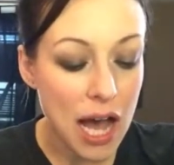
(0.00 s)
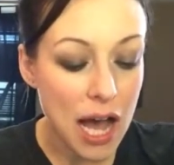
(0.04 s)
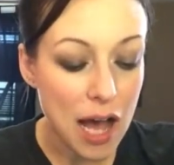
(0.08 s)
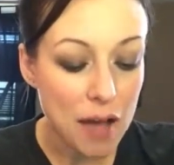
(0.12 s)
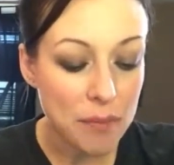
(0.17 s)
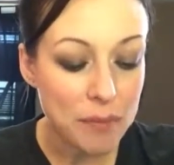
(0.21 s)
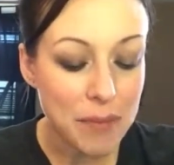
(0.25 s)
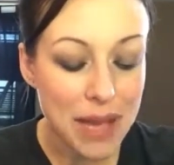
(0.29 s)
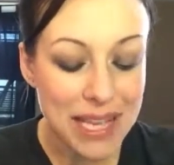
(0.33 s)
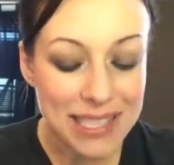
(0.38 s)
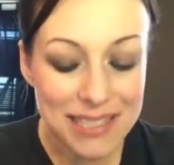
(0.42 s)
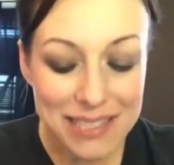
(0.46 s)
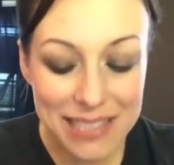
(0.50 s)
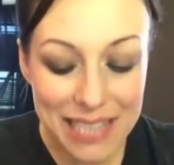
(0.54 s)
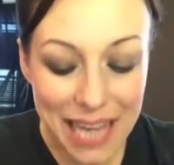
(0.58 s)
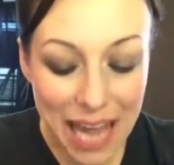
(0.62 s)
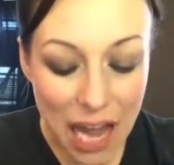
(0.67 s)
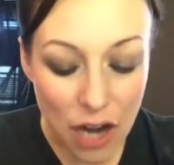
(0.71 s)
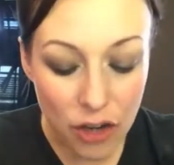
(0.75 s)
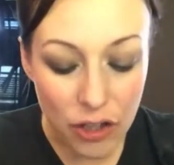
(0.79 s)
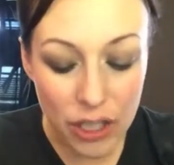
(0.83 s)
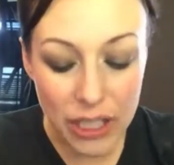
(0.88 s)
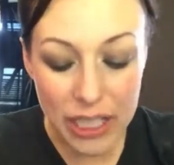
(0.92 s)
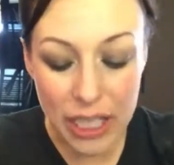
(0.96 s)

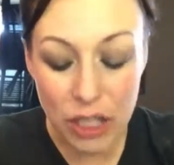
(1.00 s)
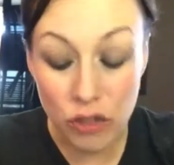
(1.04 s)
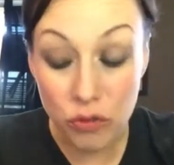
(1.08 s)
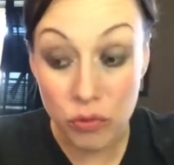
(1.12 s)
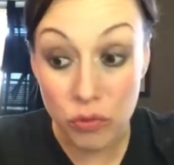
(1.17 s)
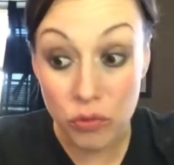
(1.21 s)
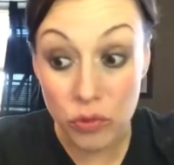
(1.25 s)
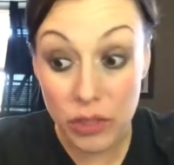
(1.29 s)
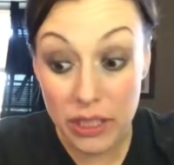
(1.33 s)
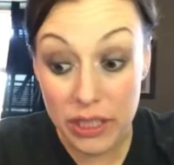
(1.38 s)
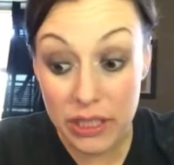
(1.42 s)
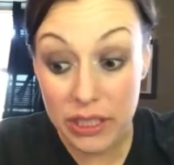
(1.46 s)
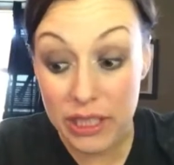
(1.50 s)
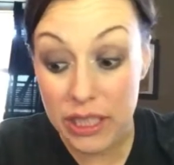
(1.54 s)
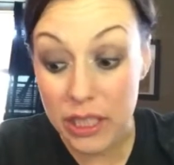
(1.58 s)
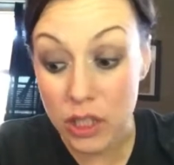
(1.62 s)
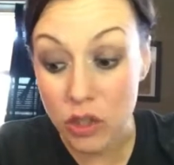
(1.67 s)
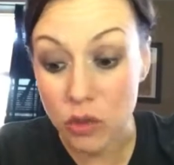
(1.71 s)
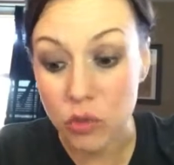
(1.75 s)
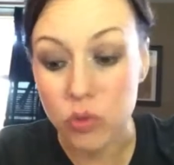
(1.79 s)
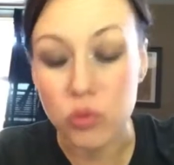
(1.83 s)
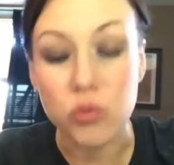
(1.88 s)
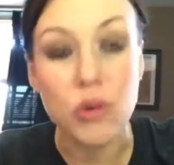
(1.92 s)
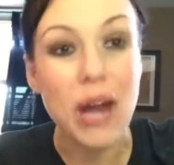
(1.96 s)
mascara can really
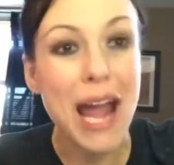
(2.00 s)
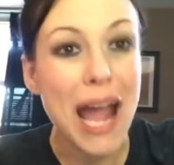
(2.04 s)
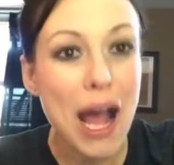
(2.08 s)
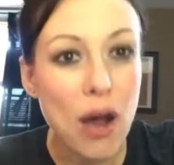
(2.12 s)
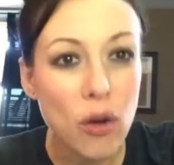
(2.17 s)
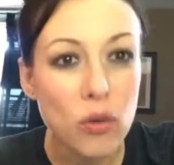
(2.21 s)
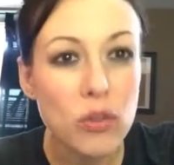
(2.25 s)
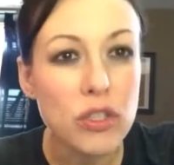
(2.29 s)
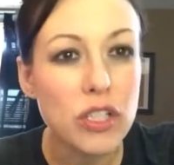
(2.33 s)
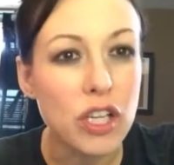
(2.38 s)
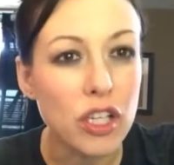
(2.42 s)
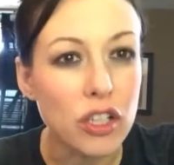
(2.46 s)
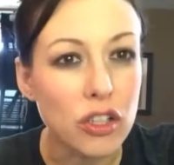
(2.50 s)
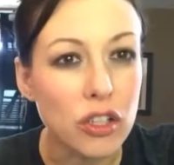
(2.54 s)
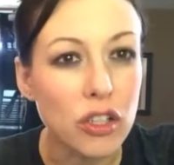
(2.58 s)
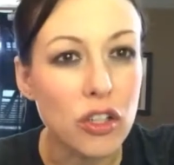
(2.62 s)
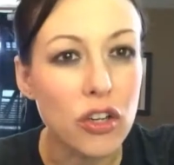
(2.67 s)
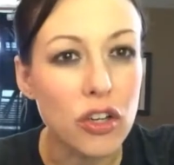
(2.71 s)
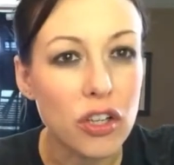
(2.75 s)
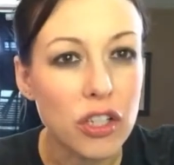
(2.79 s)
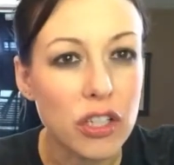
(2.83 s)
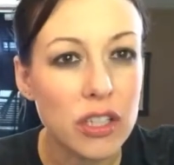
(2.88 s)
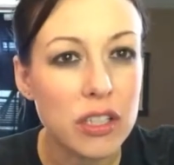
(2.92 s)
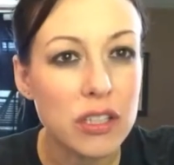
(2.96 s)
ground a
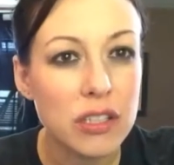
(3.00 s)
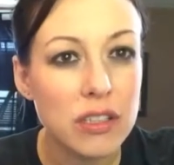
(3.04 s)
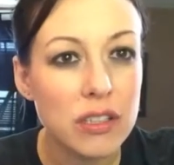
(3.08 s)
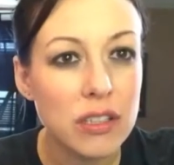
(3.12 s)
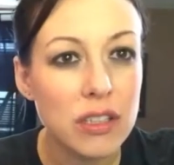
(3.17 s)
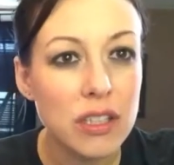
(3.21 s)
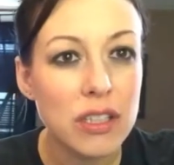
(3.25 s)
look.